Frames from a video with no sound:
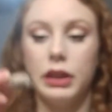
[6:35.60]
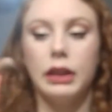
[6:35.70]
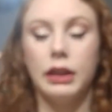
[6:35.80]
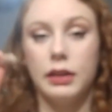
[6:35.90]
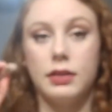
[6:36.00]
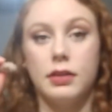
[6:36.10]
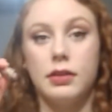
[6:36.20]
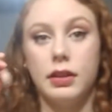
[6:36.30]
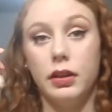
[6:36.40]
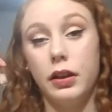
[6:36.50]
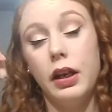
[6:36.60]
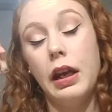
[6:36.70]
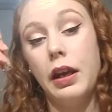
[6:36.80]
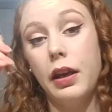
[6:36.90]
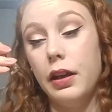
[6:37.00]
really like this concealer
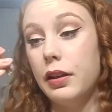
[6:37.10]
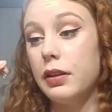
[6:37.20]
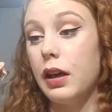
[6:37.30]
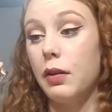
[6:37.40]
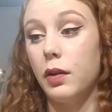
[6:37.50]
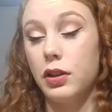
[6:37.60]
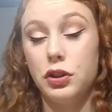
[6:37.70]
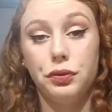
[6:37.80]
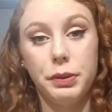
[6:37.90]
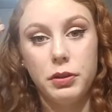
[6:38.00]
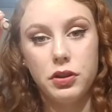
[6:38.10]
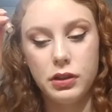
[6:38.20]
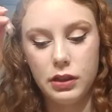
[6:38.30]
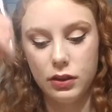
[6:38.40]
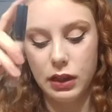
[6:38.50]
and I wanted to
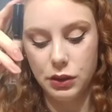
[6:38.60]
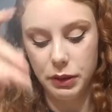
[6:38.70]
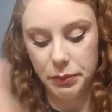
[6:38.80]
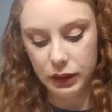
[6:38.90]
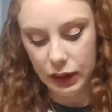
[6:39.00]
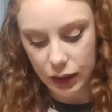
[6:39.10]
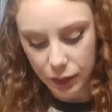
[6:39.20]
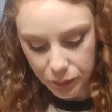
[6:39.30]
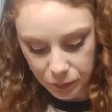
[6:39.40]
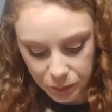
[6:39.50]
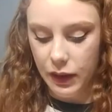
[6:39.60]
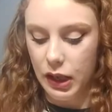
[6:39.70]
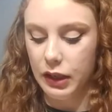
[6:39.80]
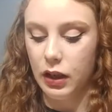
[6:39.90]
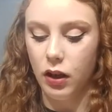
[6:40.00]
repurchase it. So that's why I picked that up. And
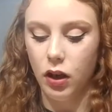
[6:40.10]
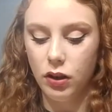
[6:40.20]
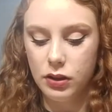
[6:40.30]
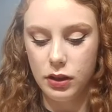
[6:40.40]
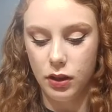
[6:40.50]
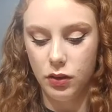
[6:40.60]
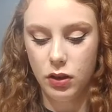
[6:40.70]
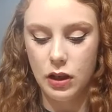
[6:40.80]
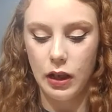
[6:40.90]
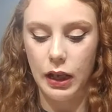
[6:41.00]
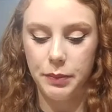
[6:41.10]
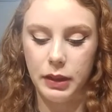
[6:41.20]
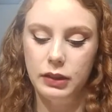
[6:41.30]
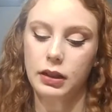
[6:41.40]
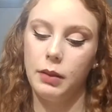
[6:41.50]
then also I
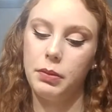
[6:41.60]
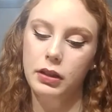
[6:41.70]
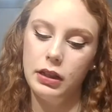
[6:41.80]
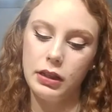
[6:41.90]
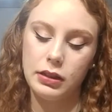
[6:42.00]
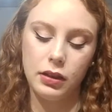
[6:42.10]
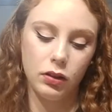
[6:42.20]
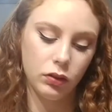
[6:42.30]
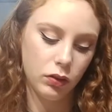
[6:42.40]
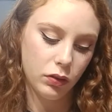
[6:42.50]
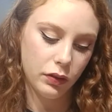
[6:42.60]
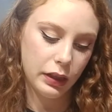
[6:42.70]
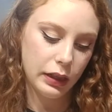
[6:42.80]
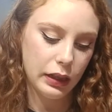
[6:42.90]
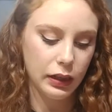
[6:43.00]
picked up this
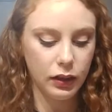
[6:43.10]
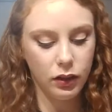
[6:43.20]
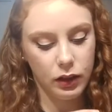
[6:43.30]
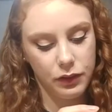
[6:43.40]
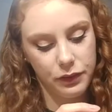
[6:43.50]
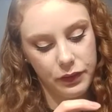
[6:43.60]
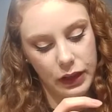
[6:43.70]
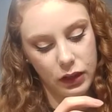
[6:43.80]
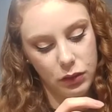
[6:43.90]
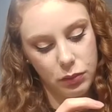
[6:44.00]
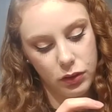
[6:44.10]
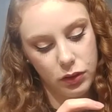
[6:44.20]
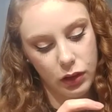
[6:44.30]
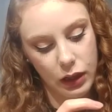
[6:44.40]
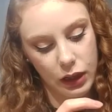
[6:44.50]
L'Oreal
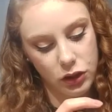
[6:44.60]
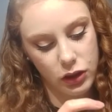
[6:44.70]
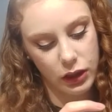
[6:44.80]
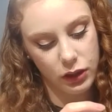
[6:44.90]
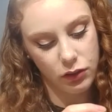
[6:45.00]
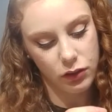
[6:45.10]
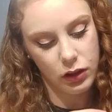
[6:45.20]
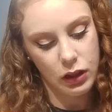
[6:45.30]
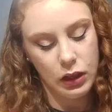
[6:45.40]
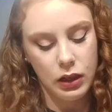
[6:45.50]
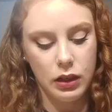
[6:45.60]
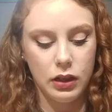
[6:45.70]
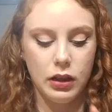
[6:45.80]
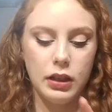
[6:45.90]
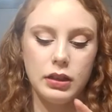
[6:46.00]
Infallible eyeshadow.
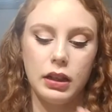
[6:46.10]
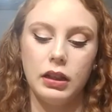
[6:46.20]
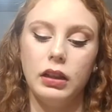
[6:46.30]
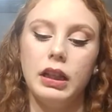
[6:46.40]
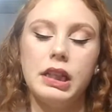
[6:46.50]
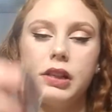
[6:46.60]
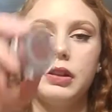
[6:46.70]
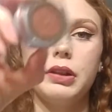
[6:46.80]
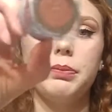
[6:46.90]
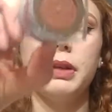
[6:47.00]
It's kind of like their